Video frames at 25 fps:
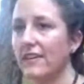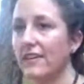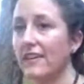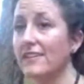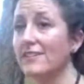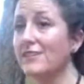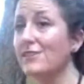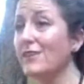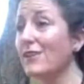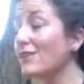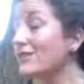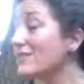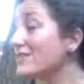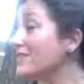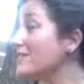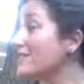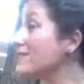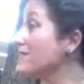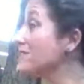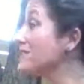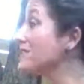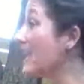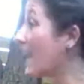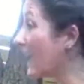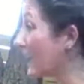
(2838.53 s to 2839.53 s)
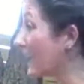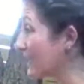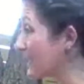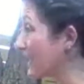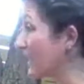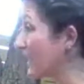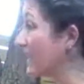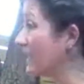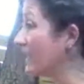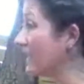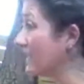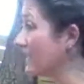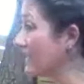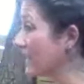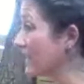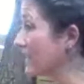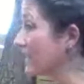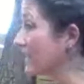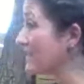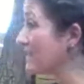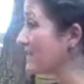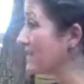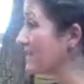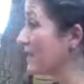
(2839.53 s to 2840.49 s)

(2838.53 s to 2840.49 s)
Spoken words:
it starts to stagnate in us.